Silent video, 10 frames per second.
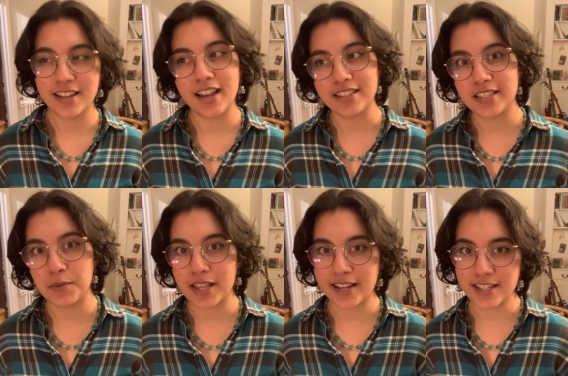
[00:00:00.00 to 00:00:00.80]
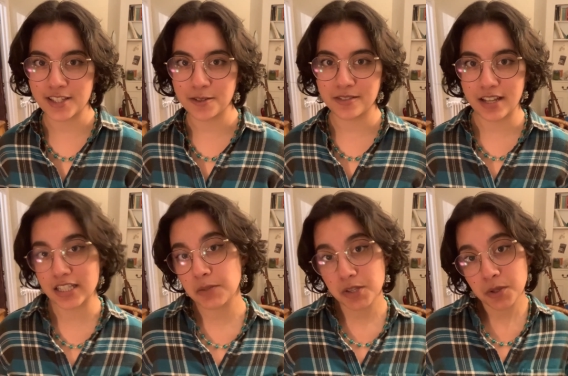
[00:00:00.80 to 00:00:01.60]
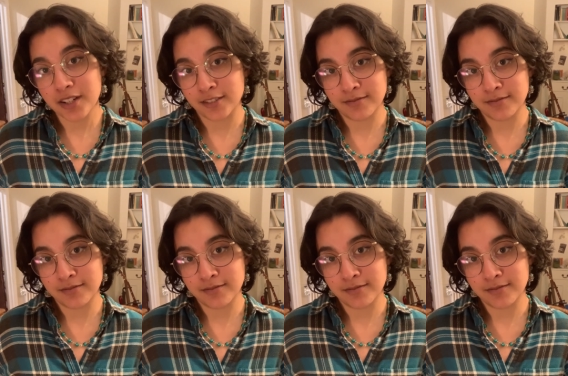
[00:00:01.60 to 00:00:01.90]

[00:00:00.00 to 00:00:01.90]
and see where that gets you and see what you learn.